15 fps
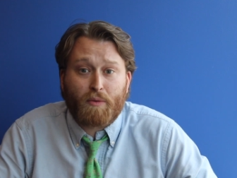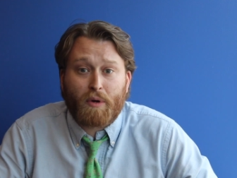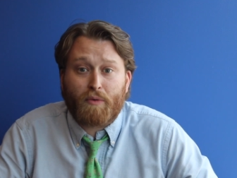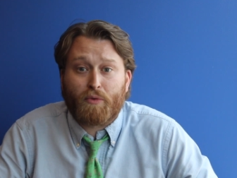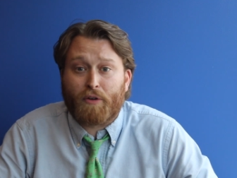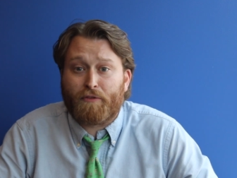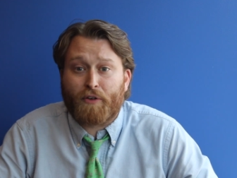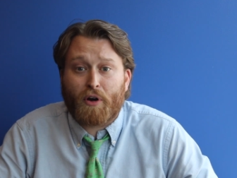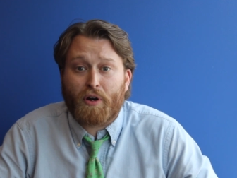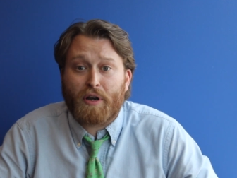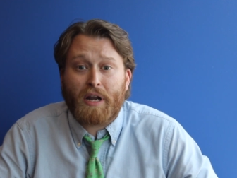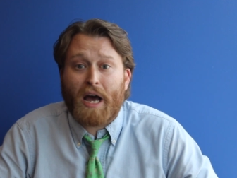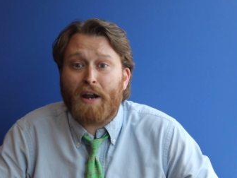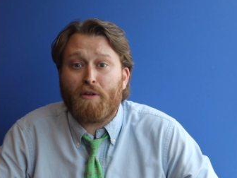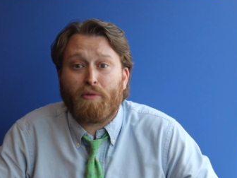and can re
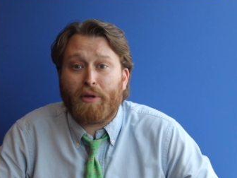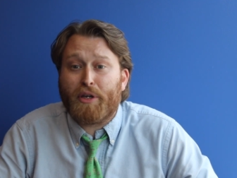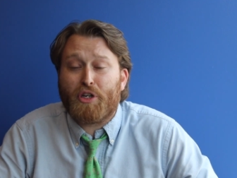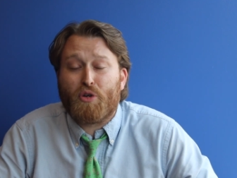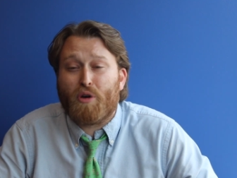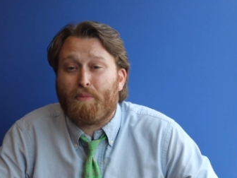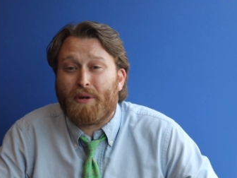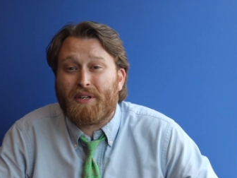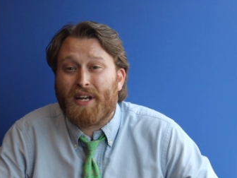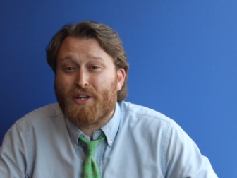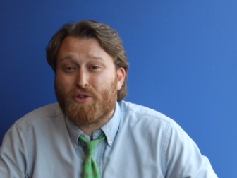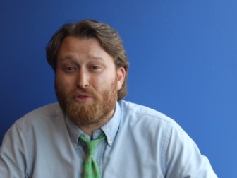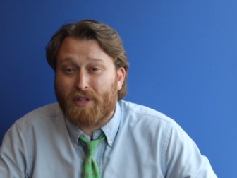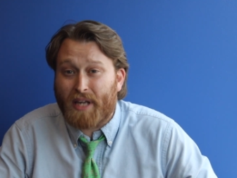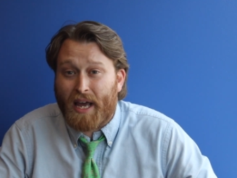refer not only to a
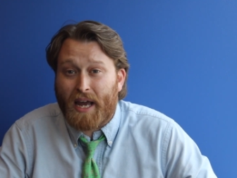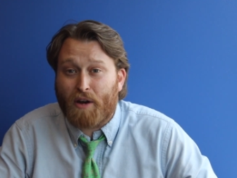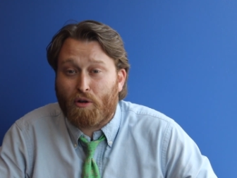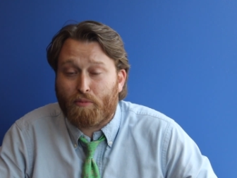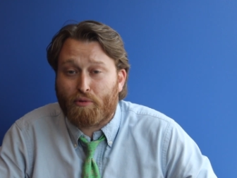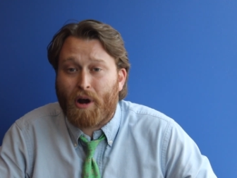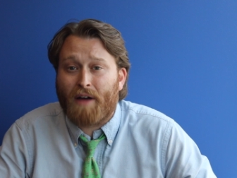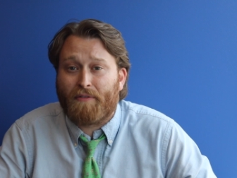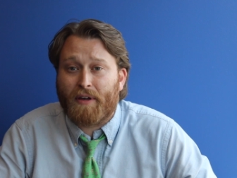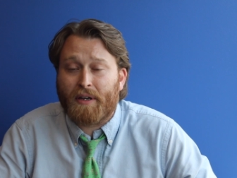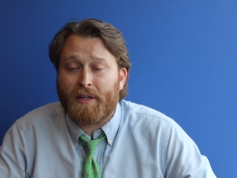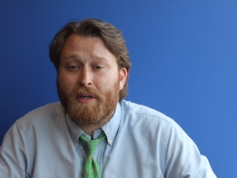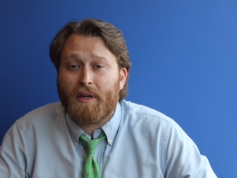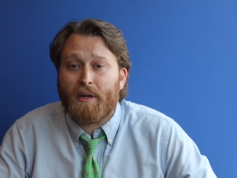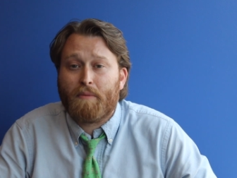potential gain or
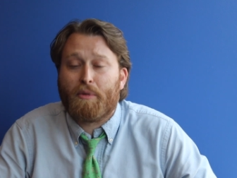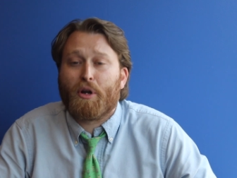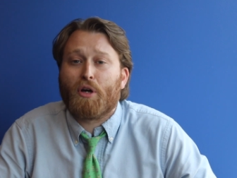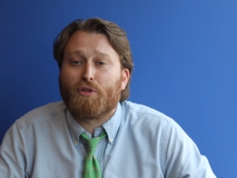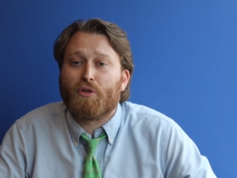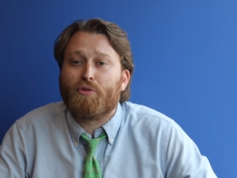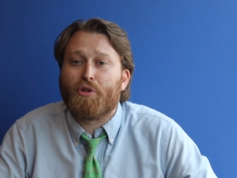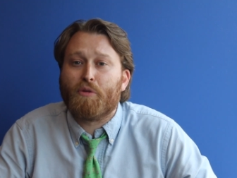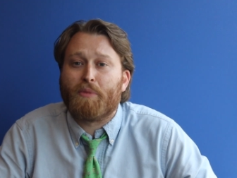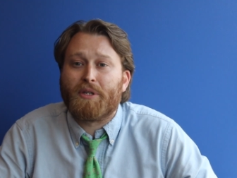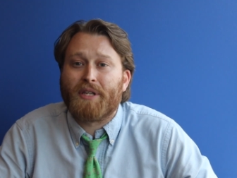profit, but also